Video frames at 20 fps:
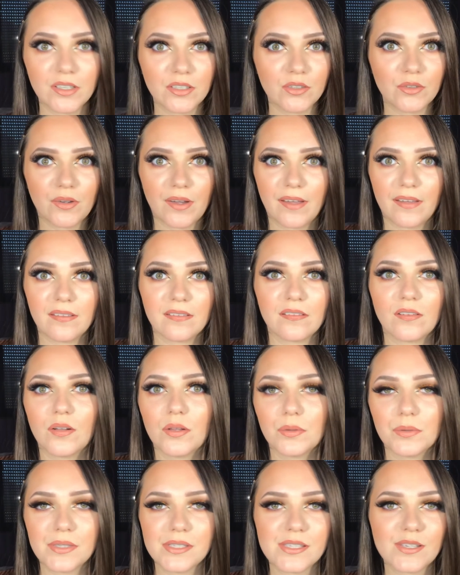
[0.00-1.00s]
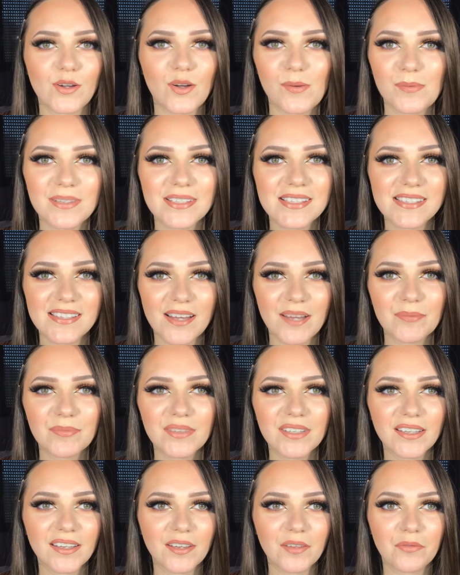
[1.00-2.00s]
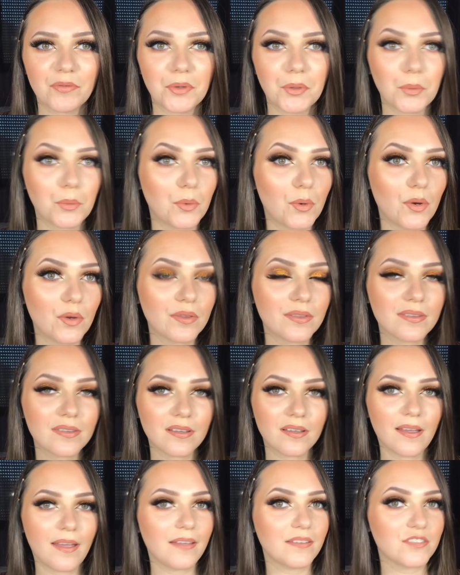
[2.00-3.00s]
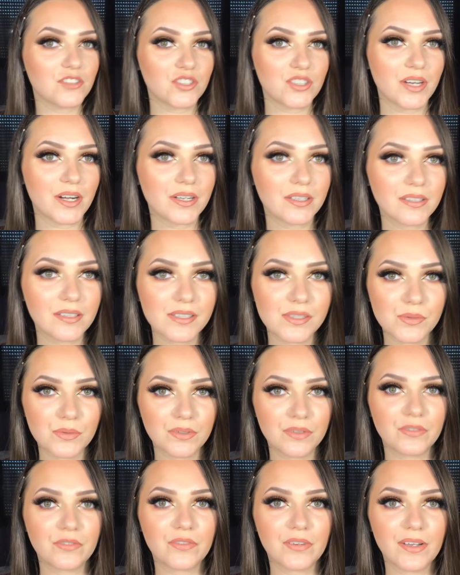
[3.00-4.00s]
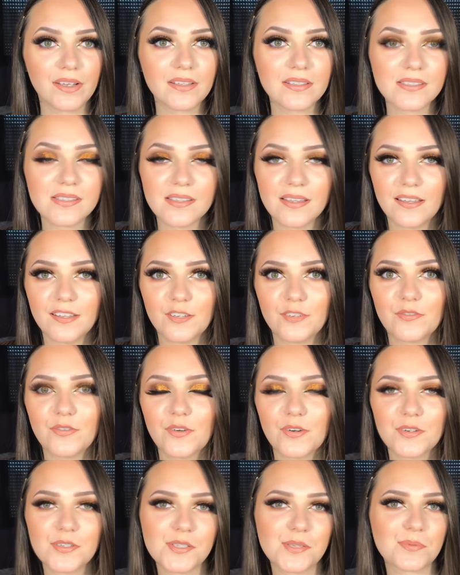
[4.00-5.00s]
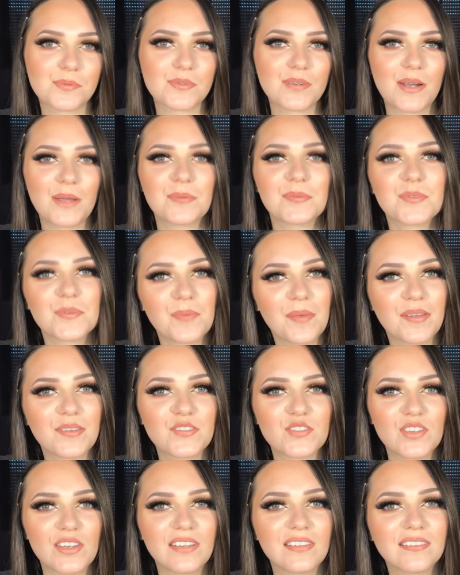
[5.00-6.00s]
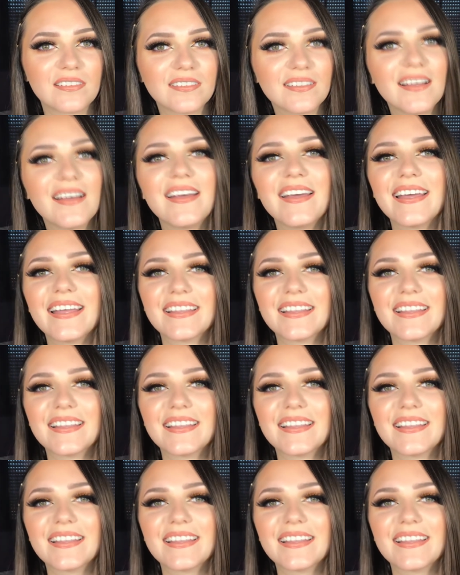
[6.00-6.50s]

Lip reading: You can always comment something if you want, and share this with friends, and of course subscribe to my channel.